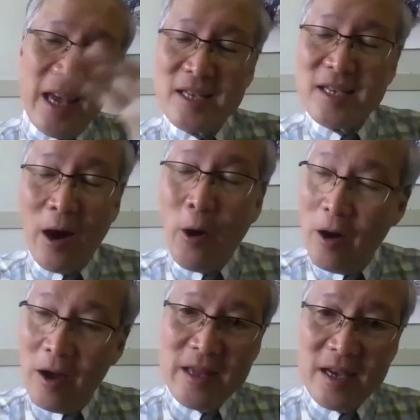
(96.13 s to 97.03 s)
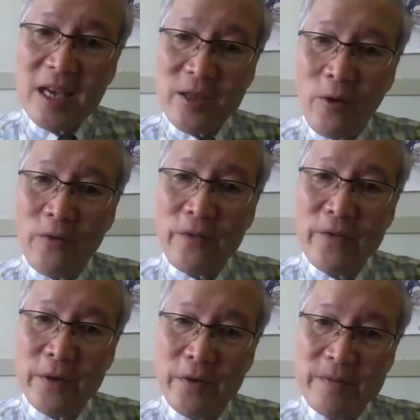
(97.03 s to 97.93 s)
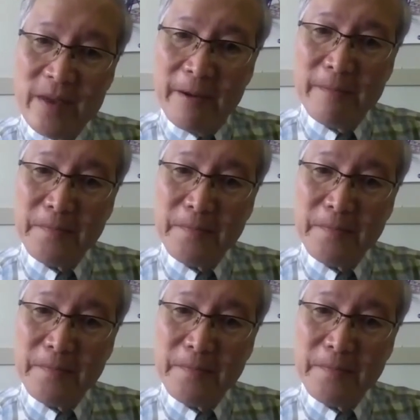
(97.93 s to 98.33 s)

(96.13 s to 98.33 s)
that's an overview. Yeah.